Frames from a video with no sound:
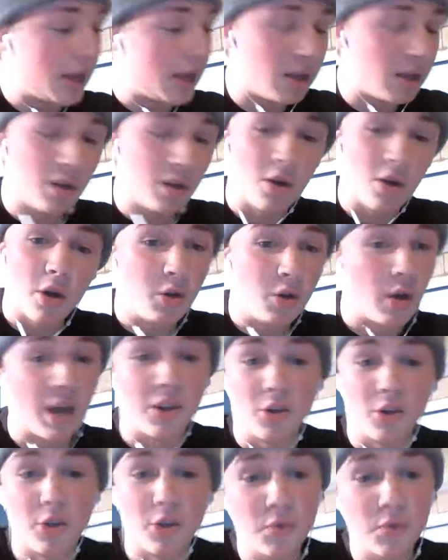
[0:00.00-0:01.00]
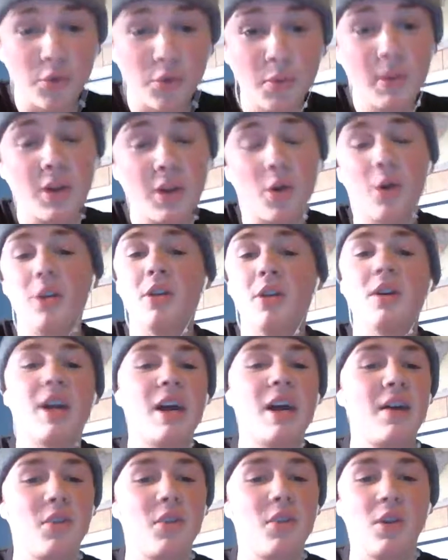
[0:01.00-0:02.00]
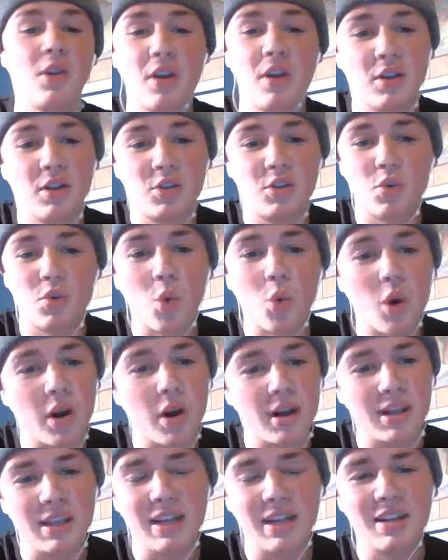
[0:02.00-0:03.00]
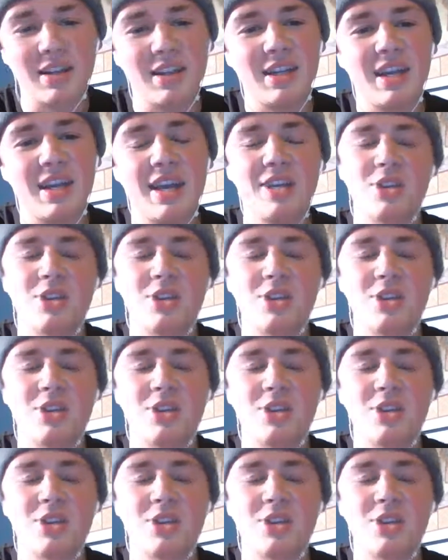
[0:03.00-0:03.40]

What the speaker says: like, you know, you either learn from it or you're going to have a large reward at the end of the day.